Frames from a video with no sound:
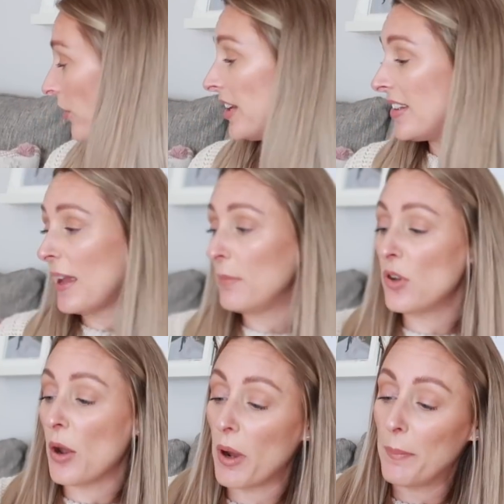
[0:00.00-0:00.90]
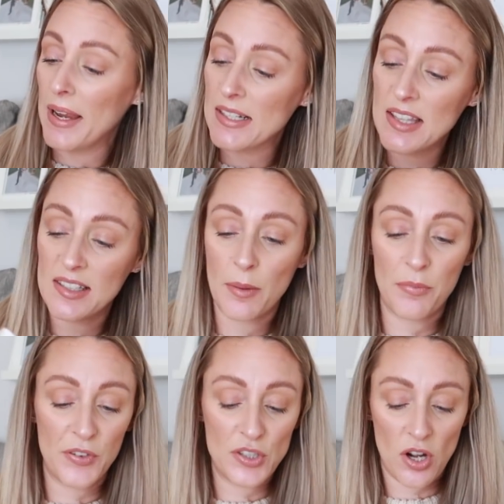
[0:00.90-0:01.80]
on the same note, I picked this up
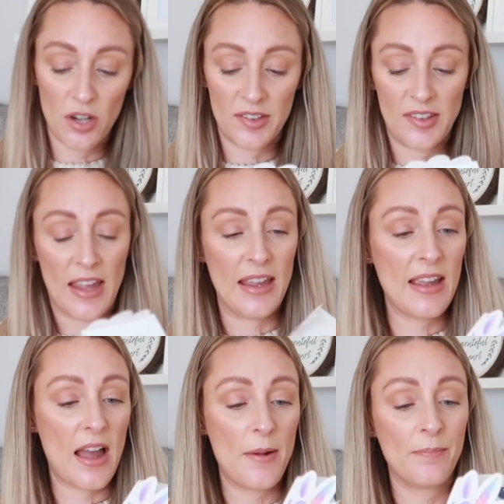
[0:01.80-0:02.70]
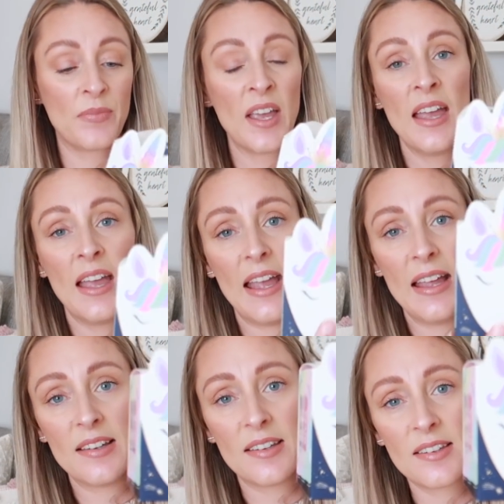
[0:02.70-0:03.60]
for Darcy. Um,
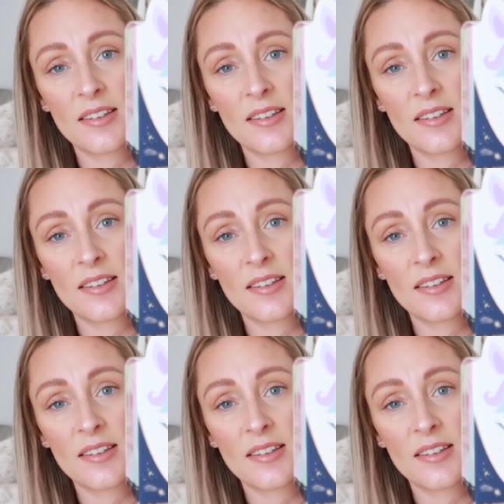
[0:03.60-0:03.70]
it's